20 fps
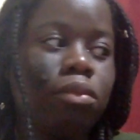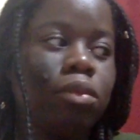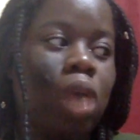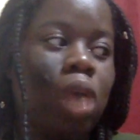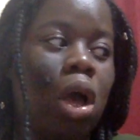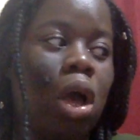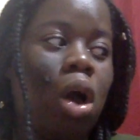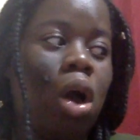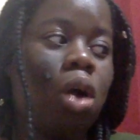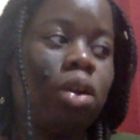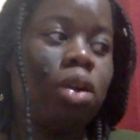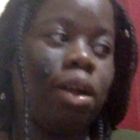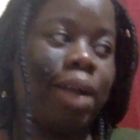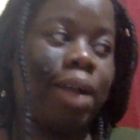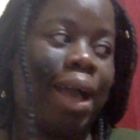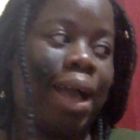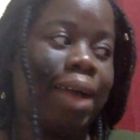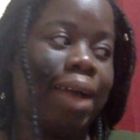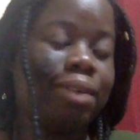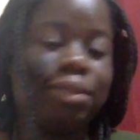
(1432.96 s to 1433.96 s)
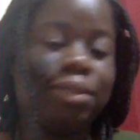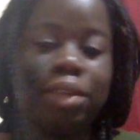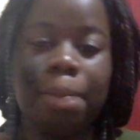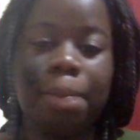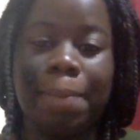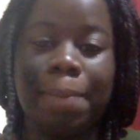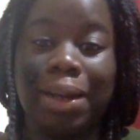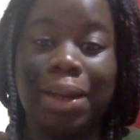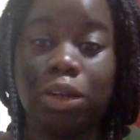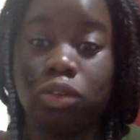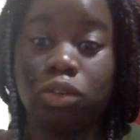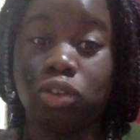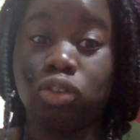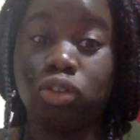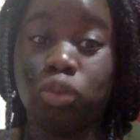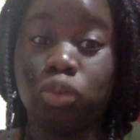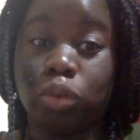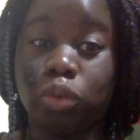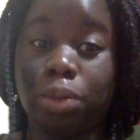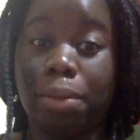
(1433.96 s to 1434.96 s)
Hold on, guys. My nose is
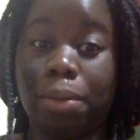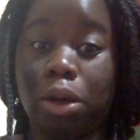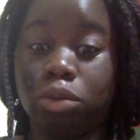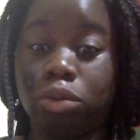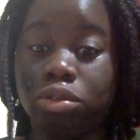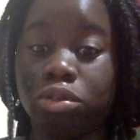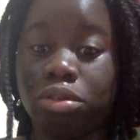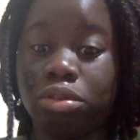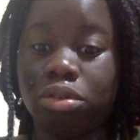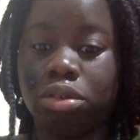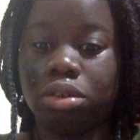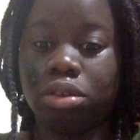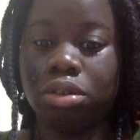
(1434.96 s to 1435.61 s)
doing the most.